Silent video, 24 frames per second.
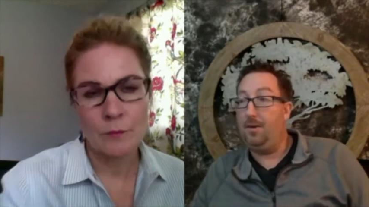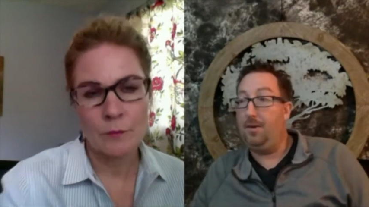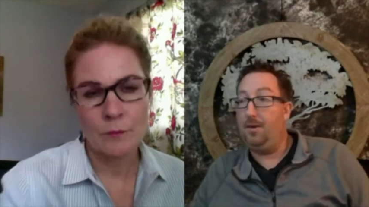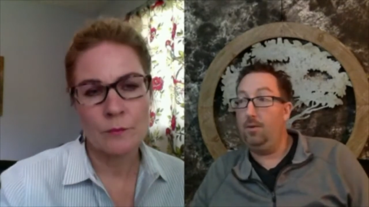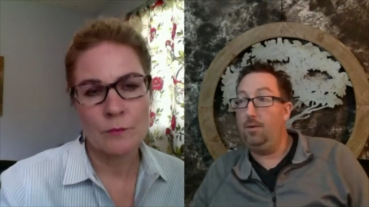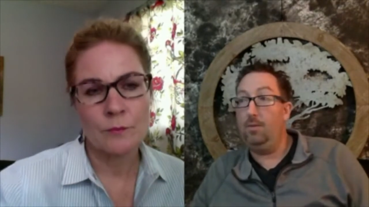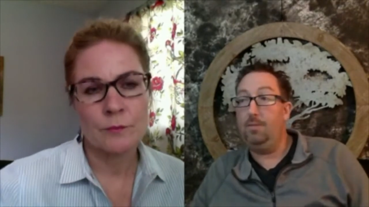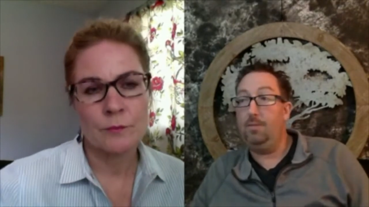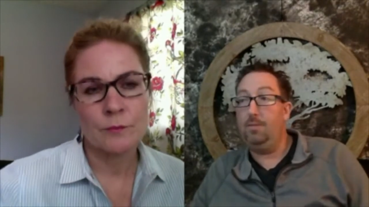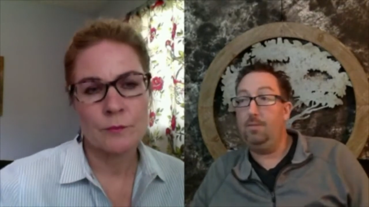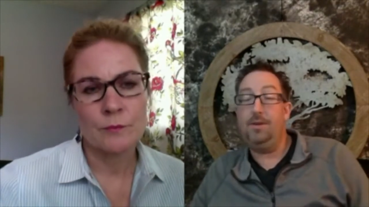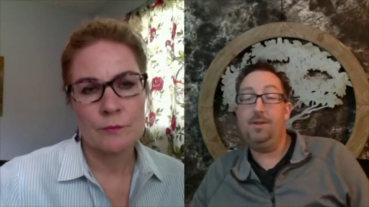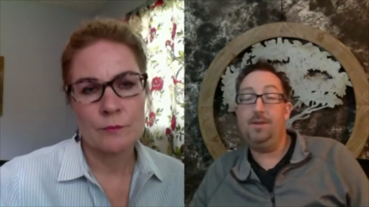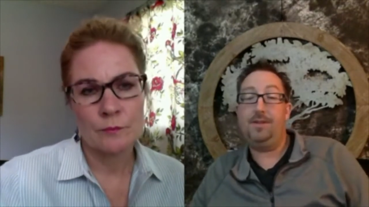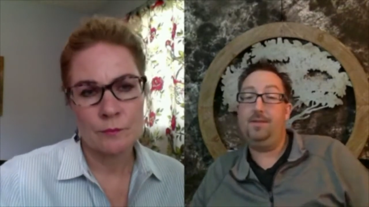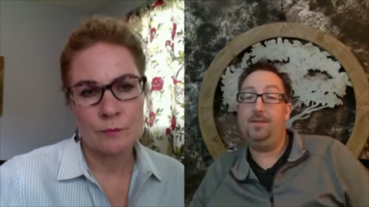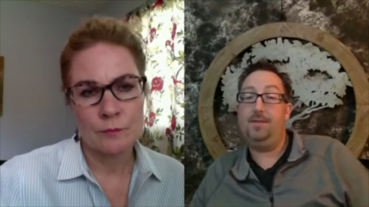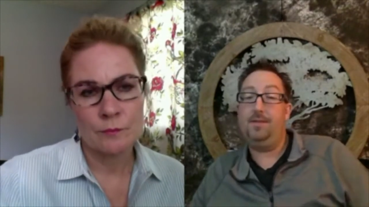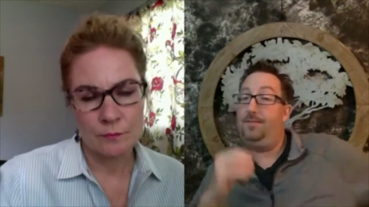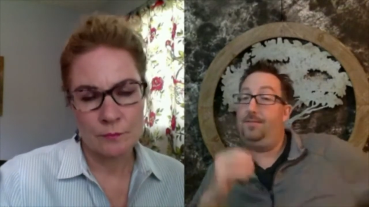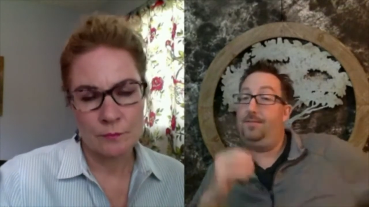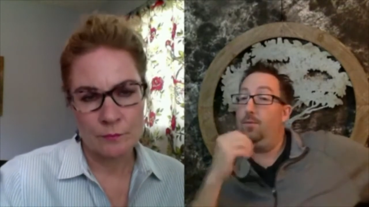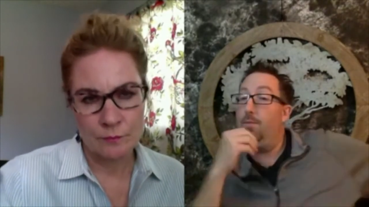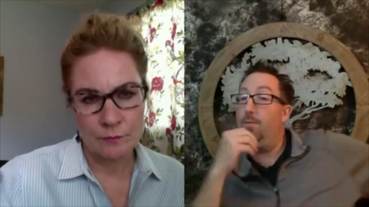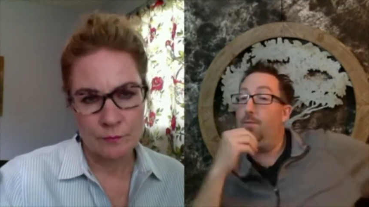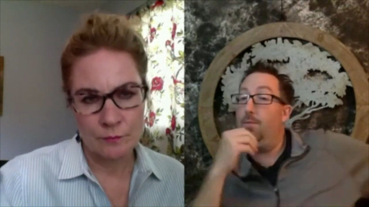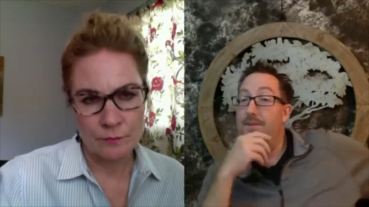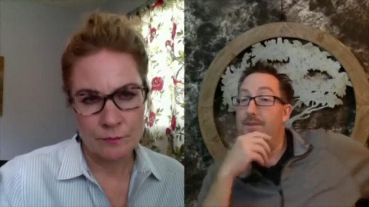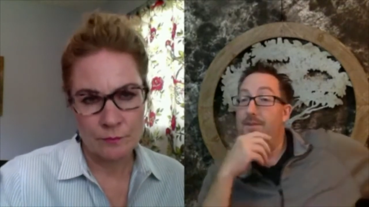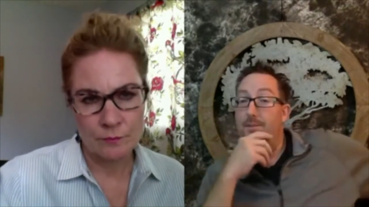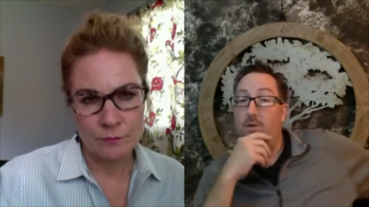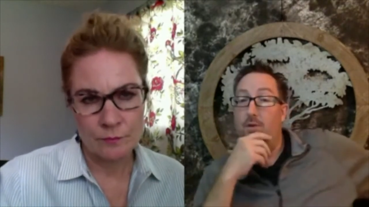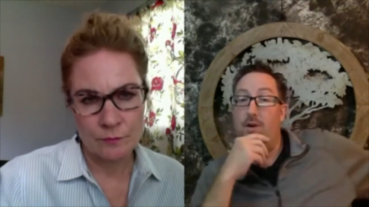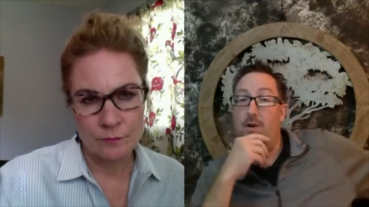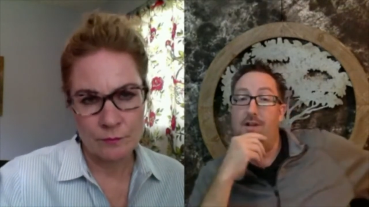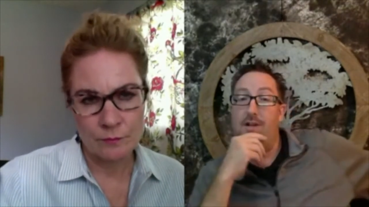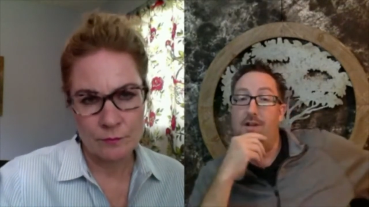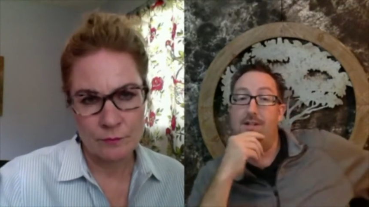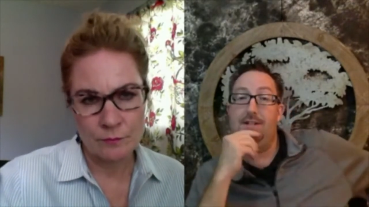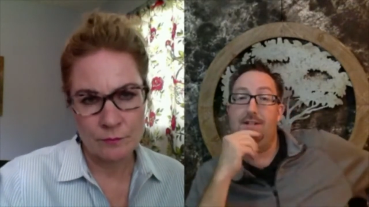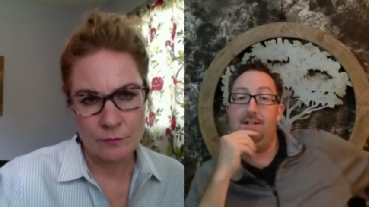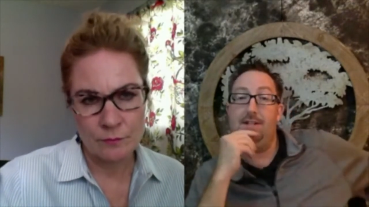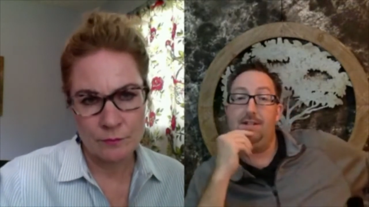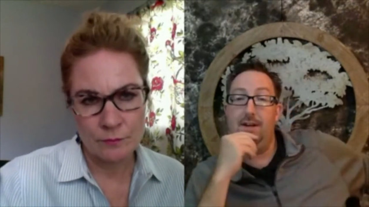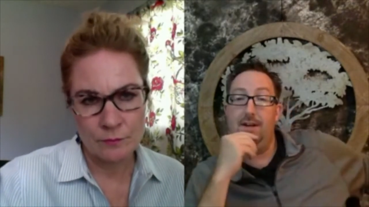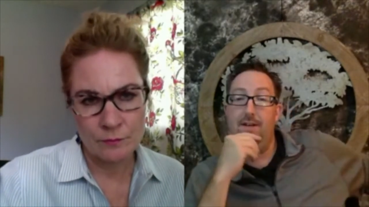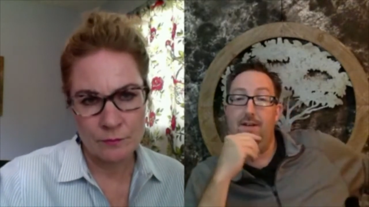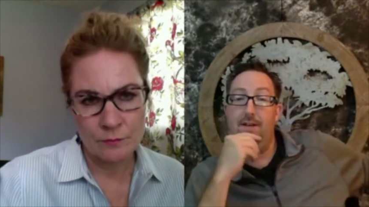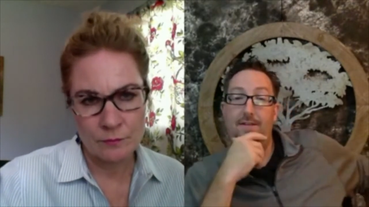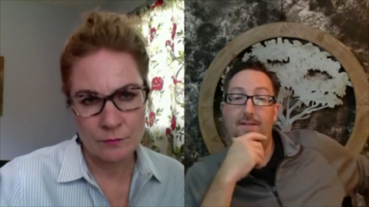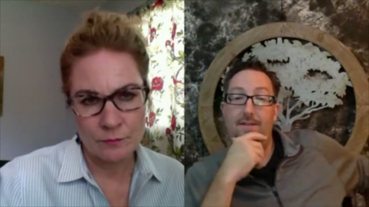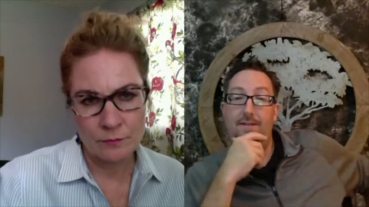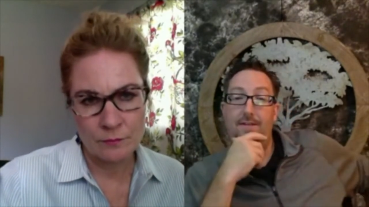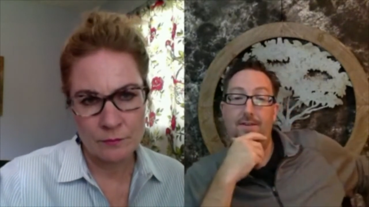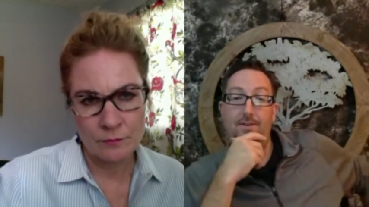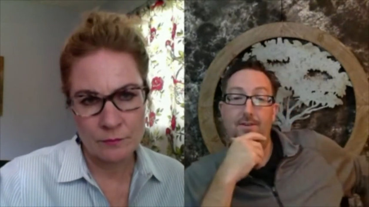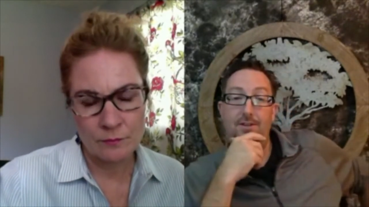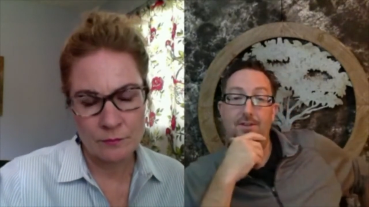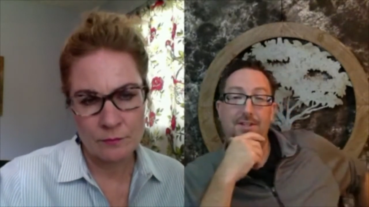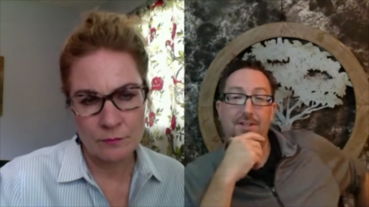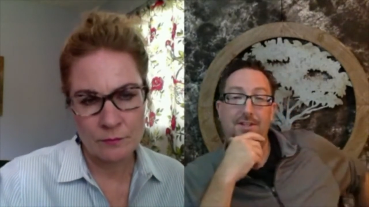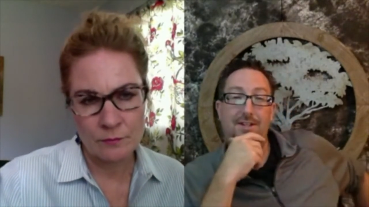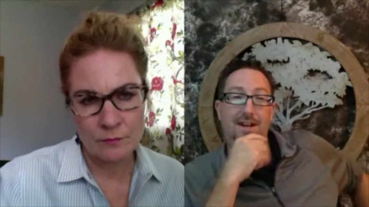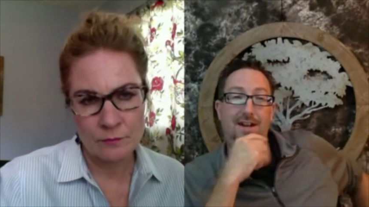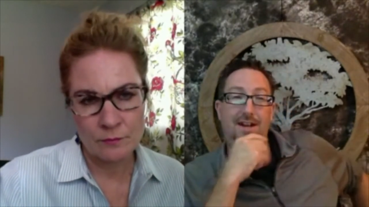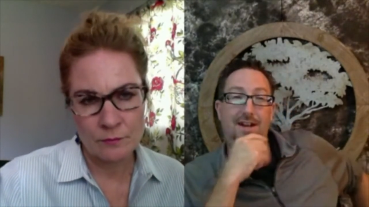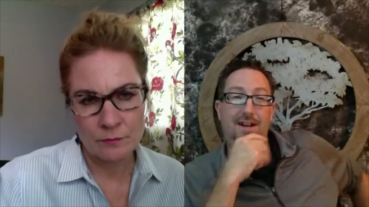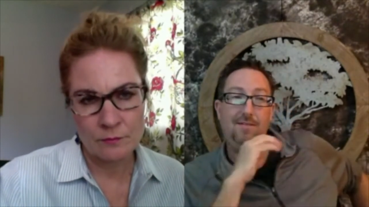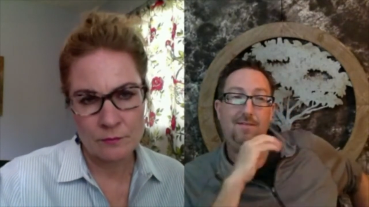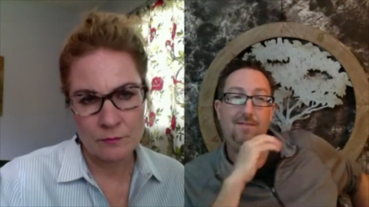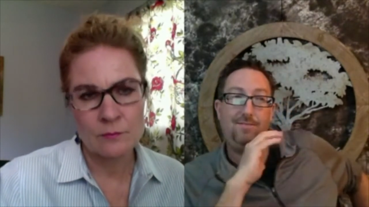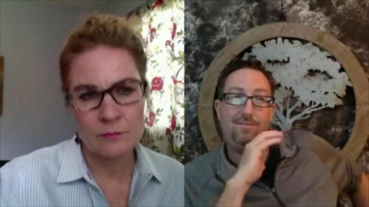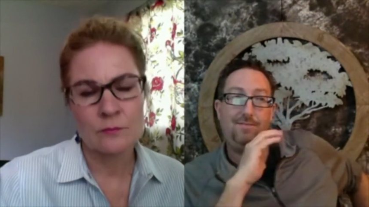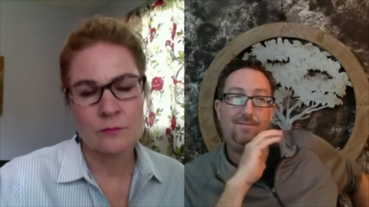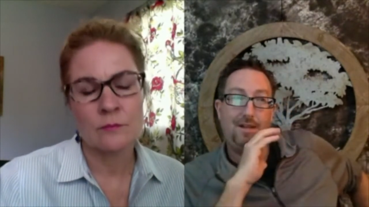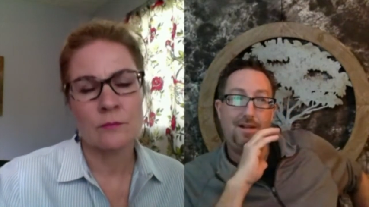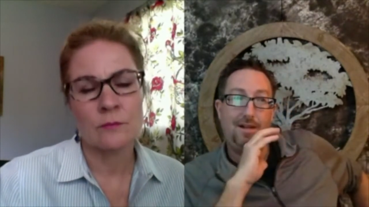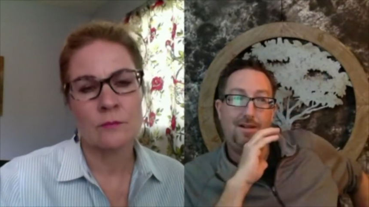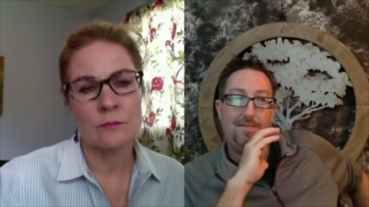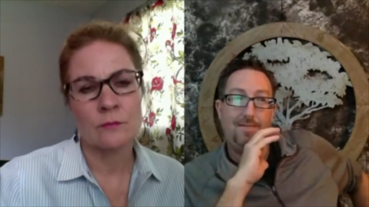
Speaker 1: I mean, we'll put some we'll put some crazy stuff out there just to kind of.